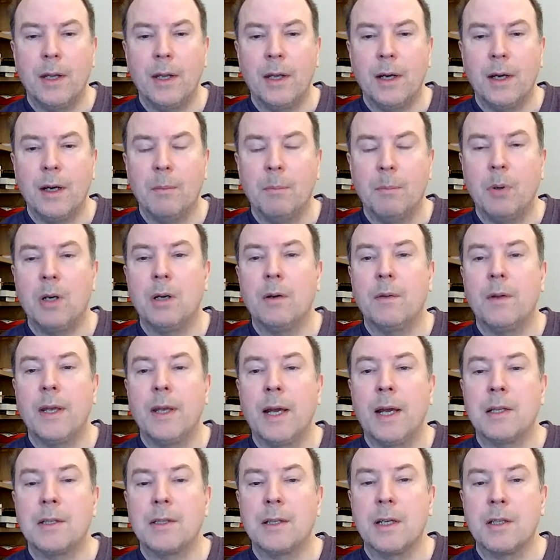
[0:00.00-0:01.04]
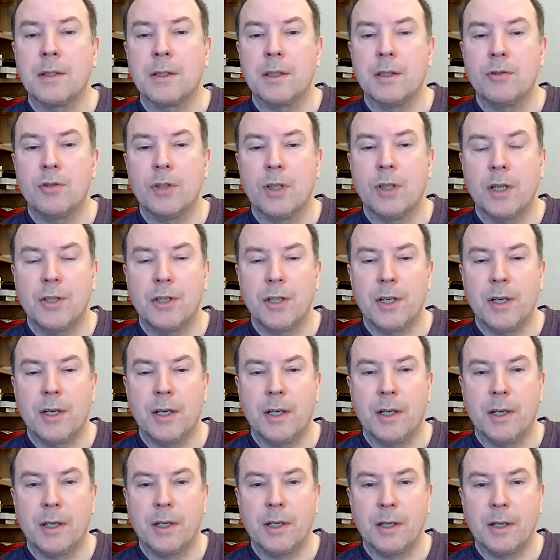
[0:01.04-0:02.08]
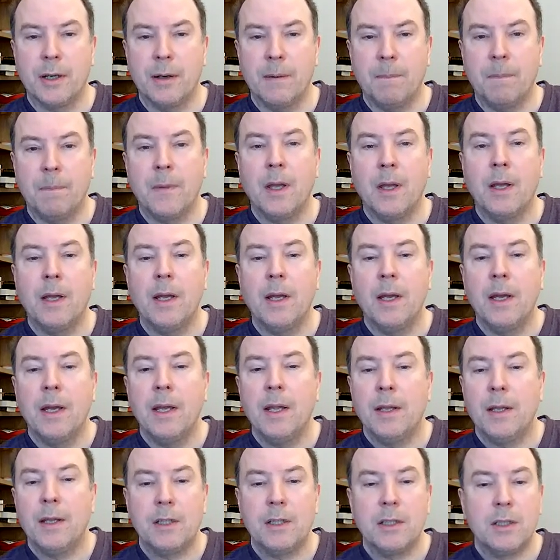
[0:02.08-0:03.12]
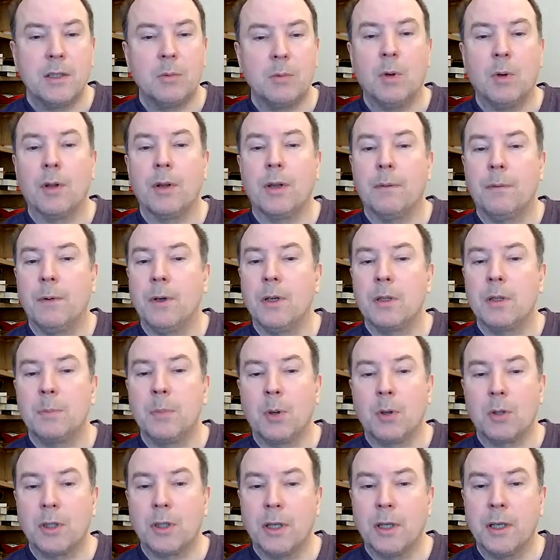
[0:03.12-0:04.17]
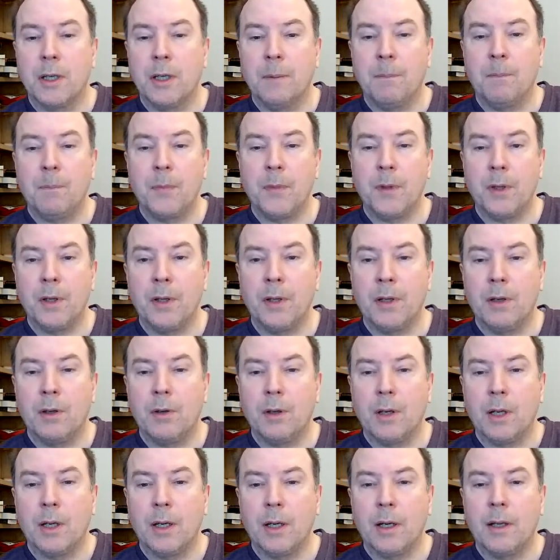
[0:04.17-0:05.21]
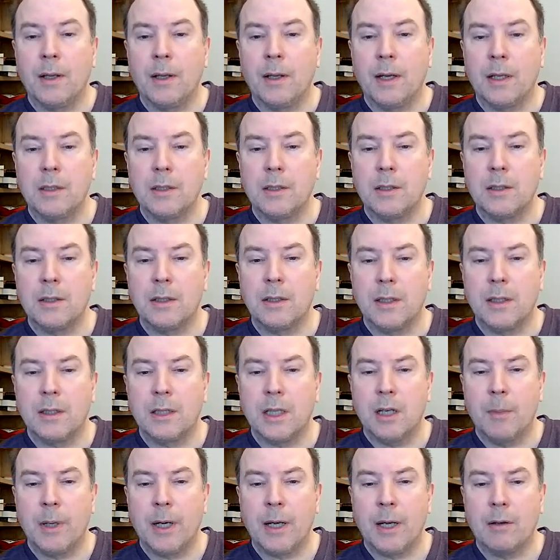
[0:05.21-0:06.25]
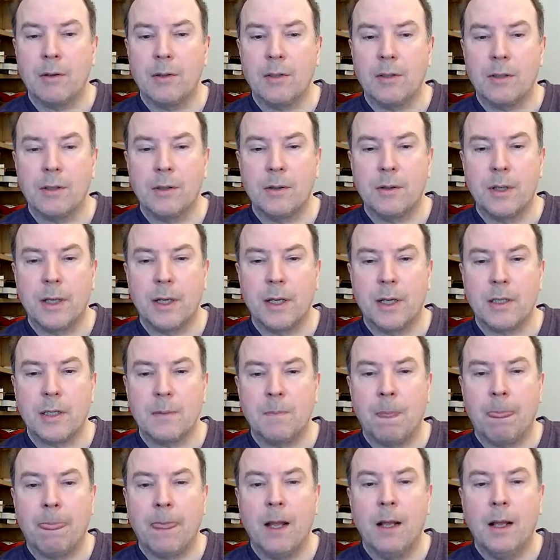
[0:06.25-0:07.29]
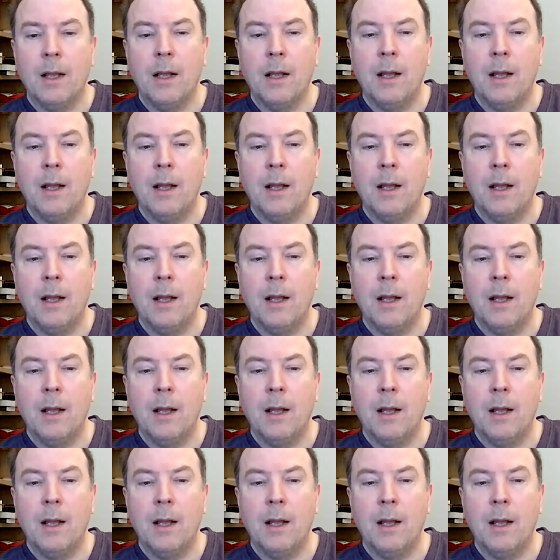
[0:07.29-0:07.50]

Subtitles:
the Book of the Ancestor trilogy, and this is what the first book's gonna look like, and that's coming out soon, I guess.